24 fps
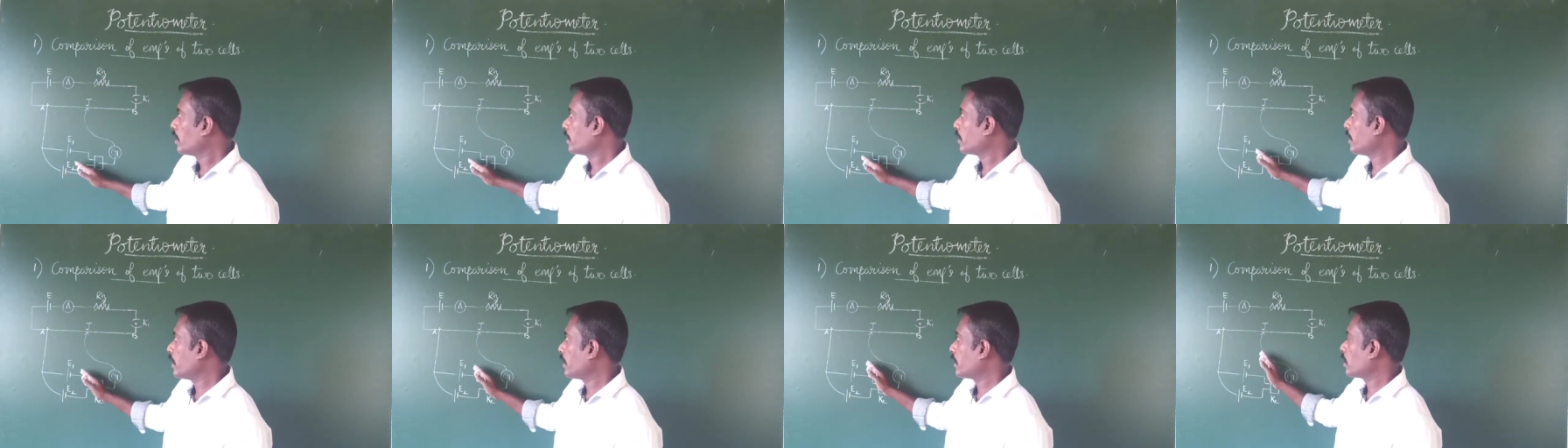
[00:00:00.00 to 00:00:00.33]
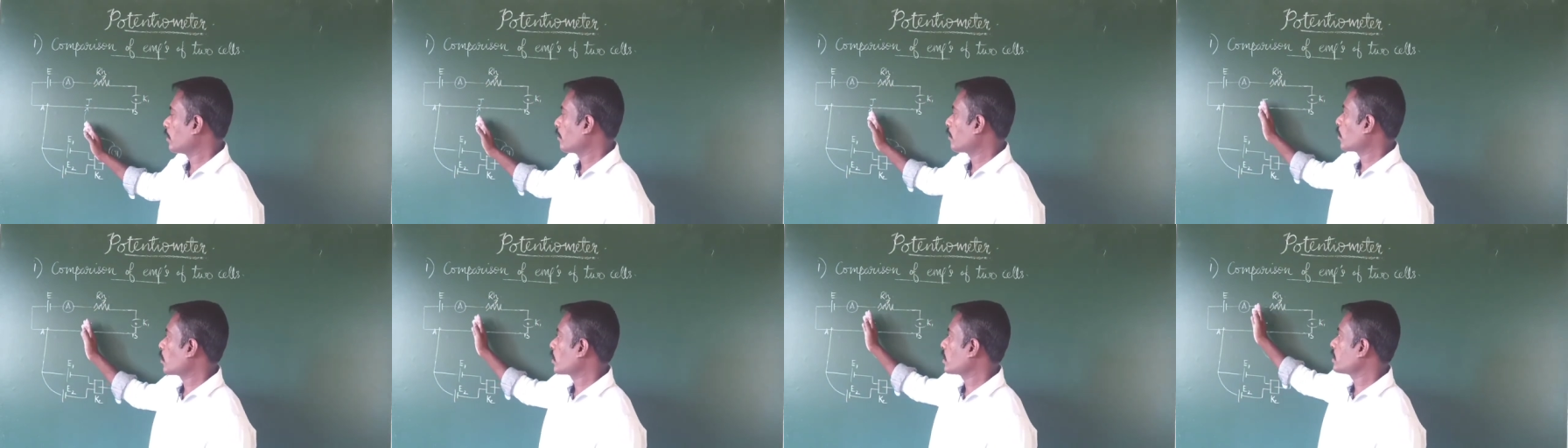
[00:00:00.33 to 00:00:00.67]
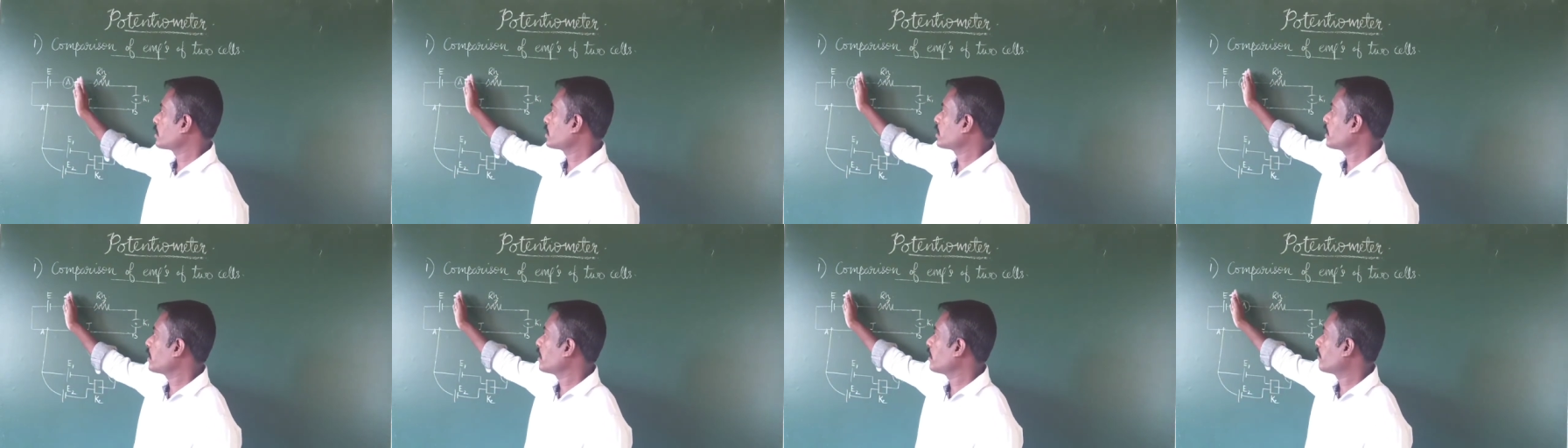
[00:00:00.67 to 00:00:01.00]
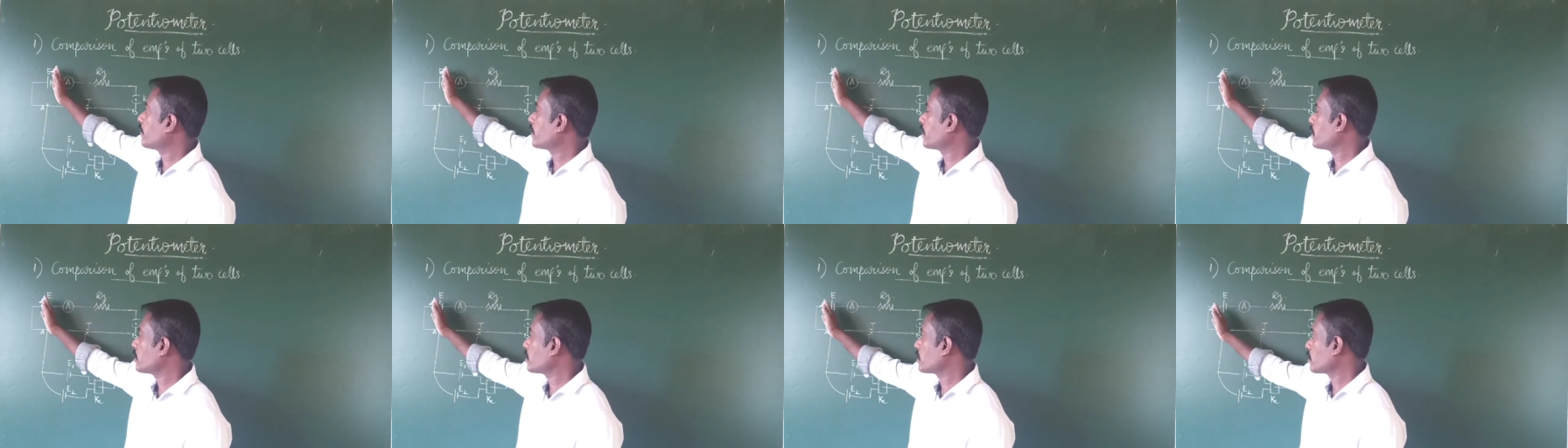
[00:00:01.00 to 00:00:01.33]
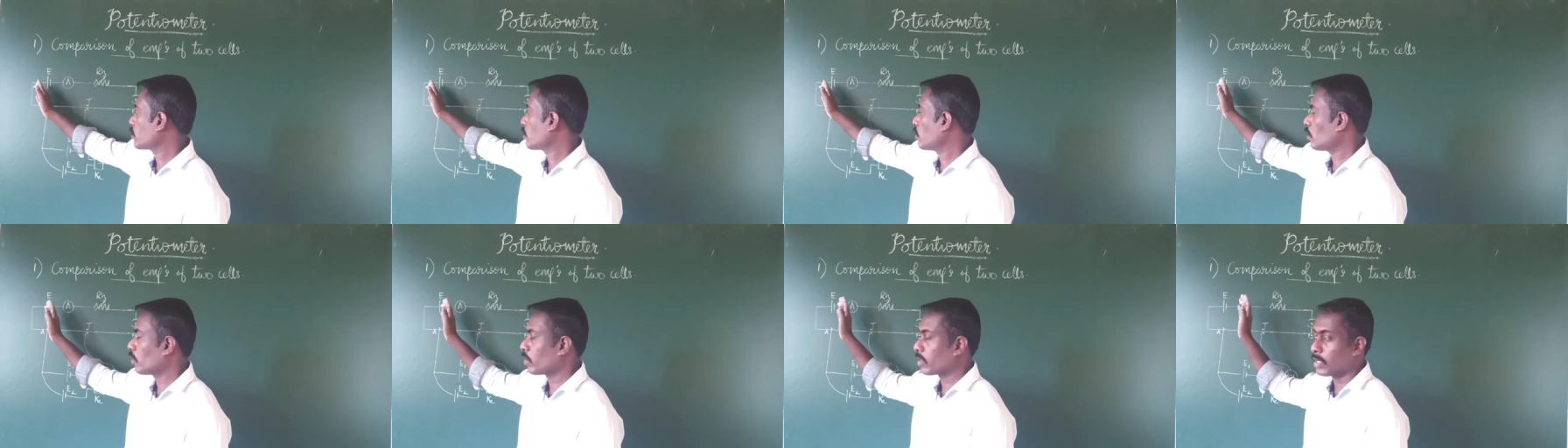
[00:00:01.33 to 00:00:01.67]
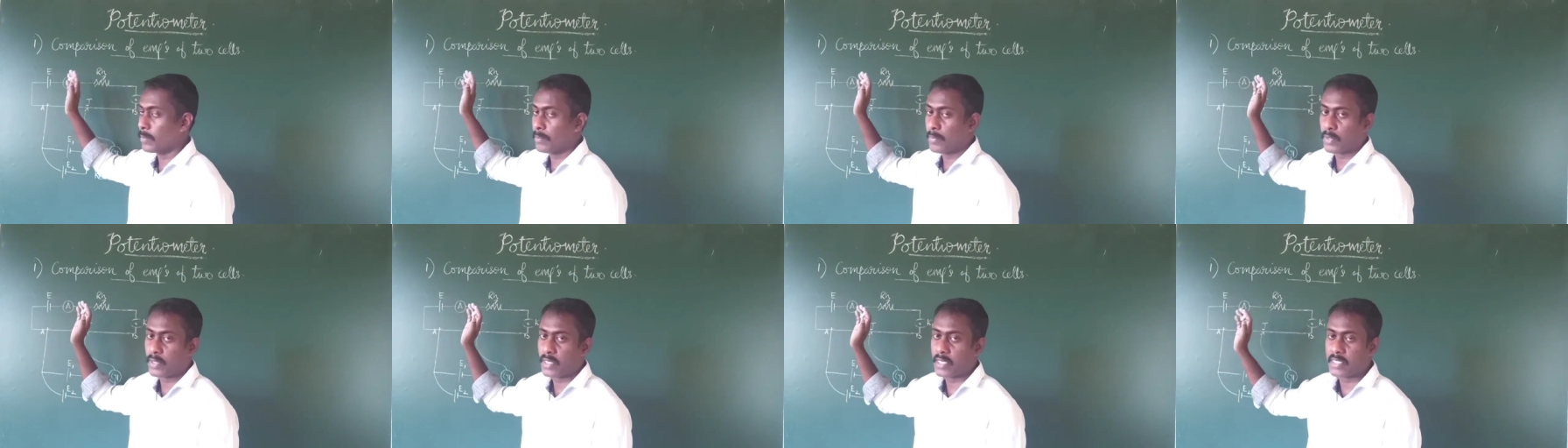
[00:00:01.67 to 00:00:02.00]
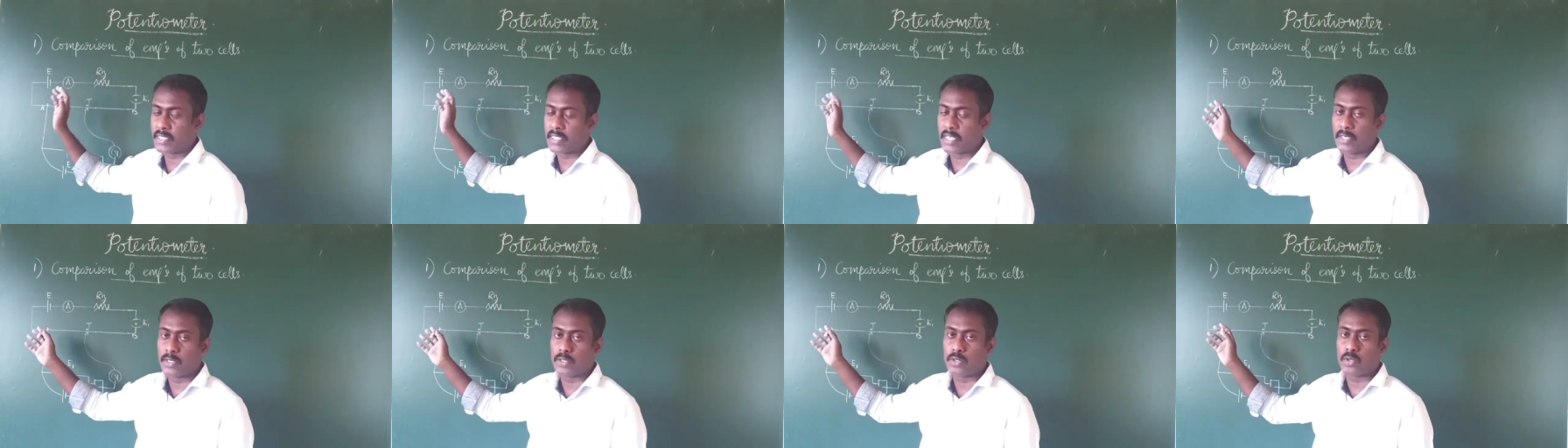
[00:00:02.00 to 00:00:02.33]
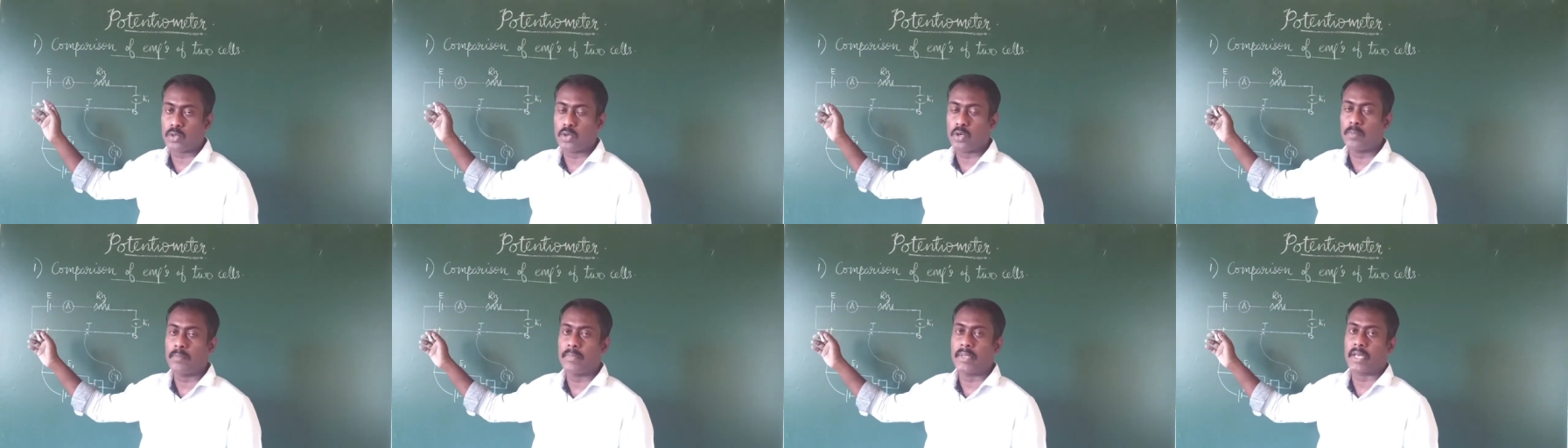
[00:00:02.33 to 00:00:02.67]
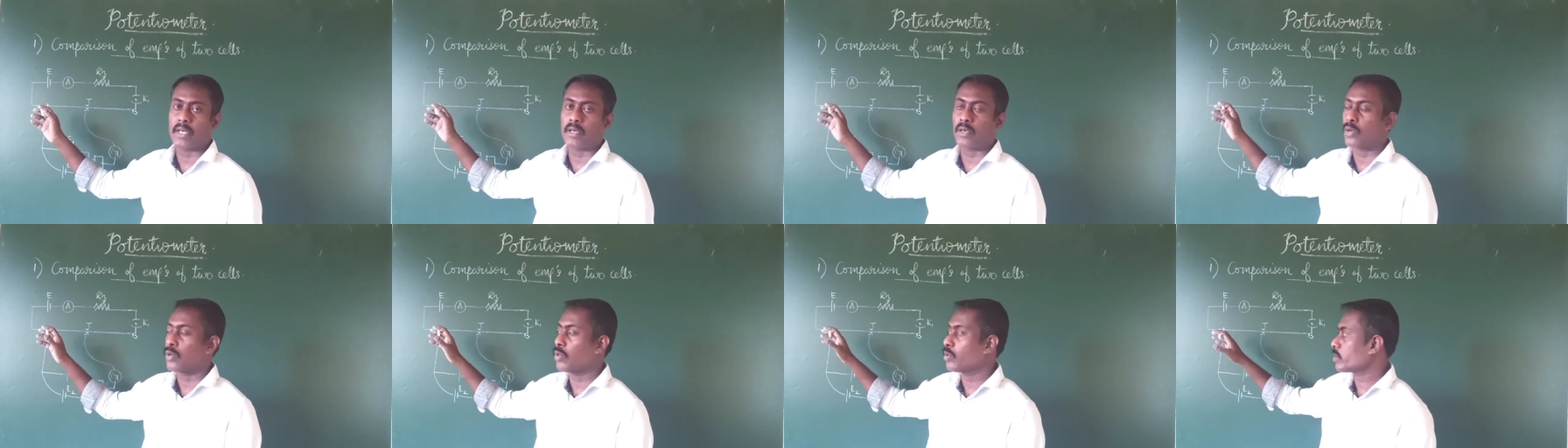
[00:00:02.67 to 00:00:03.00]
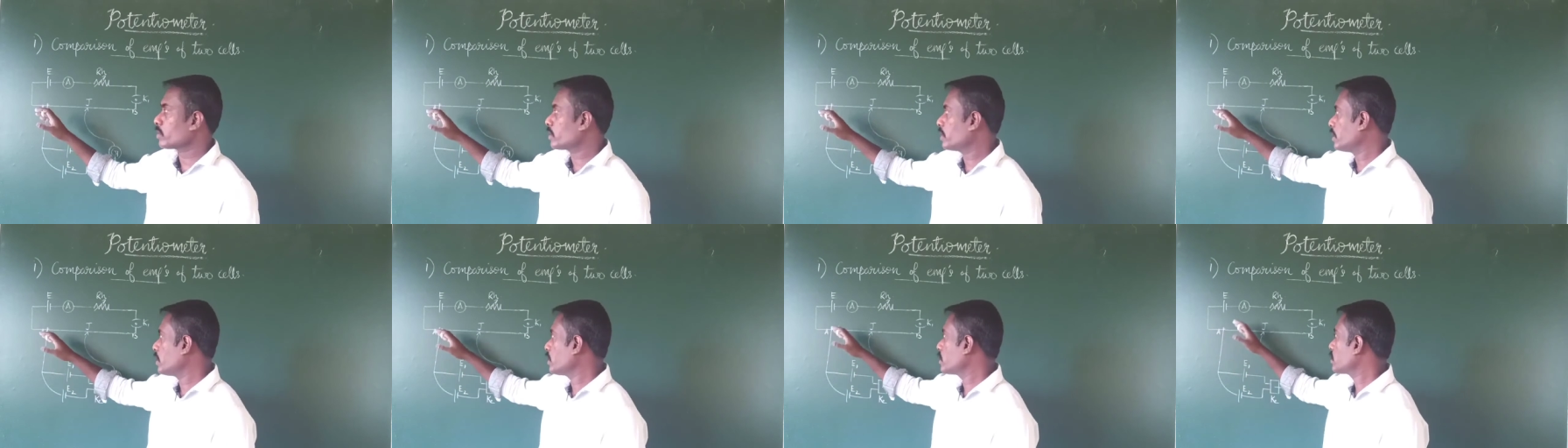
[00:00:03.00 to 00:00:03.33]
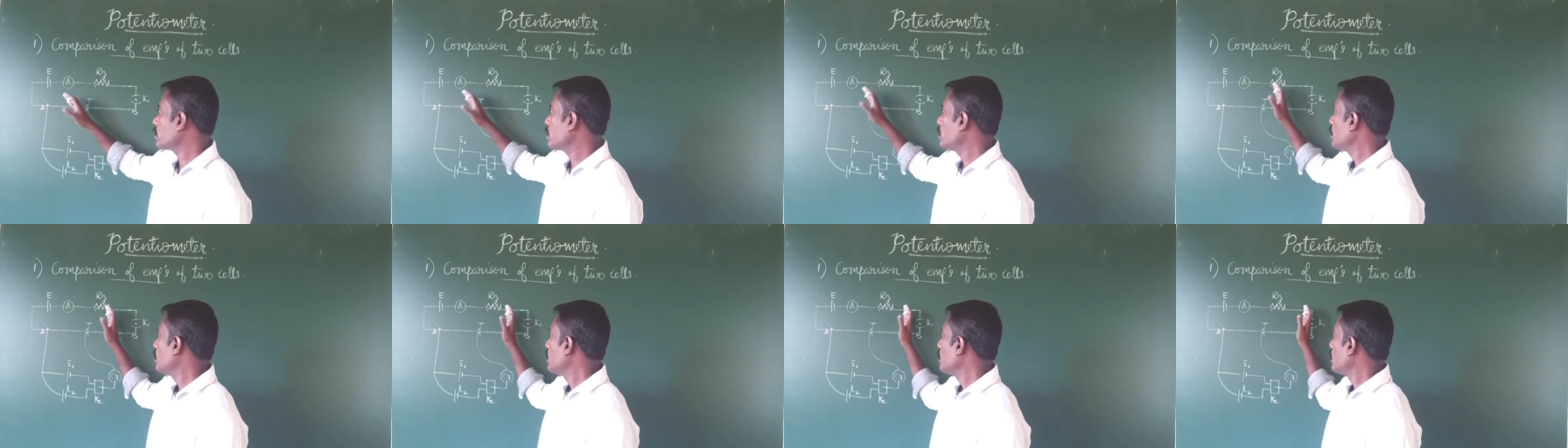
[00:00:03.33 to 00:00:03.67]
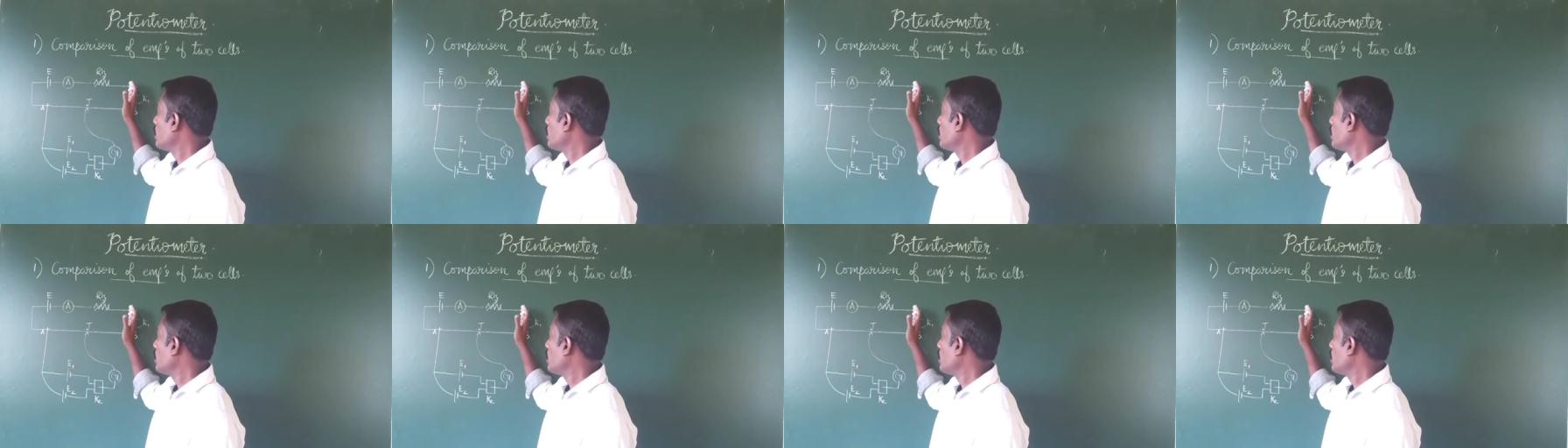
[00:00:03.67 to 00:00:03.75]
then the potential difference or the potential drop across these